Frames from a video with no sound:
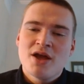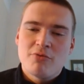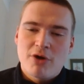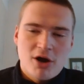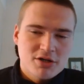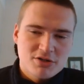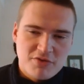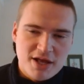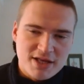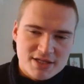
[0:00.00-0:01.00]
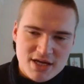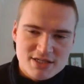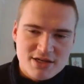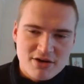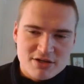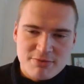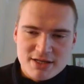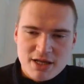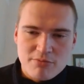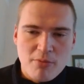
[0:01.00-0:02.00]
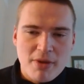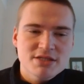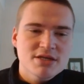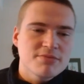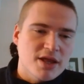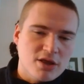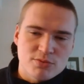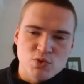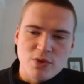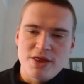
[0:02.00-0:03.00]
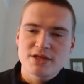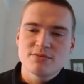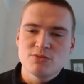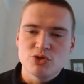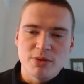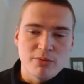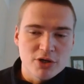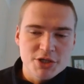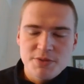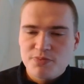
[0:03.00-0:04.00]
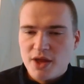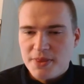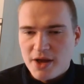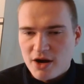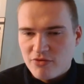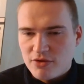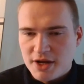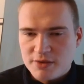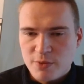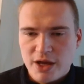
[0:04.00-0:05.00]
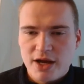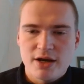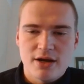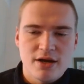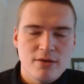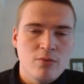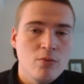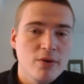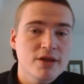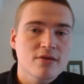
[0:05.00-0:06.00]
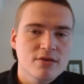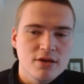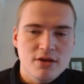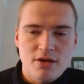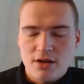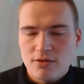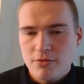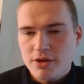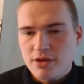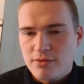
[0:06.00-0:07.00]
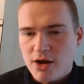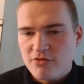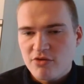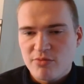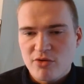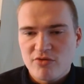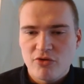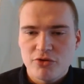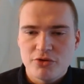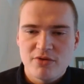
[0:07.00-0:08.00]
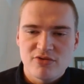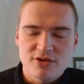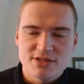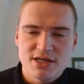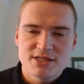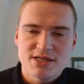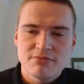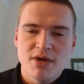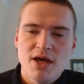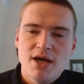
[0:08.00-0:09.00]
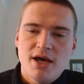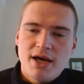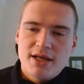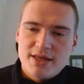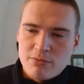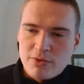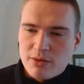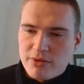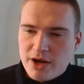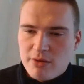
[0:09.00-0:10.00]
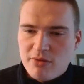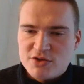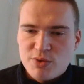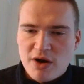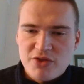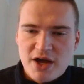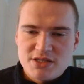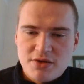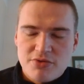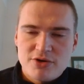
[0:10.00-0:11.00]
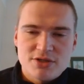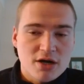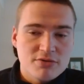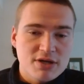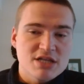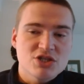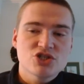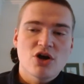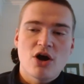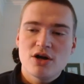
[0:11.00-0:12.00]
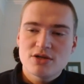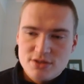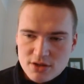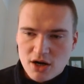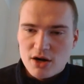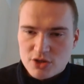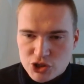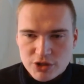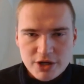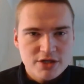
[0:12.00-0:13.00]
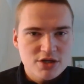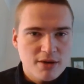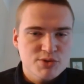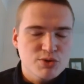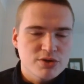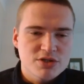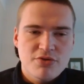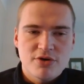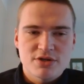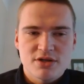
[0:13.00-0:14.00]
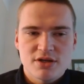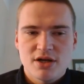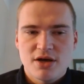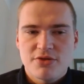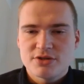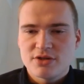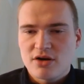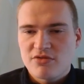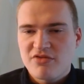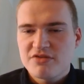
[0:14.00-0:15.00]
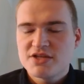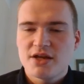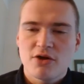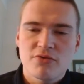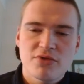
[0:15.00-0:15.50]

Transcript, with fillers: Regardless of that, I, I, still expect that momentum that comes with it to be bullish, and therefore that we can, uh, with the uh, with the arrival of more volume and volatility, that we can break above 1290 and 1300 and start our journey up towards 13 uh, 1350 i don't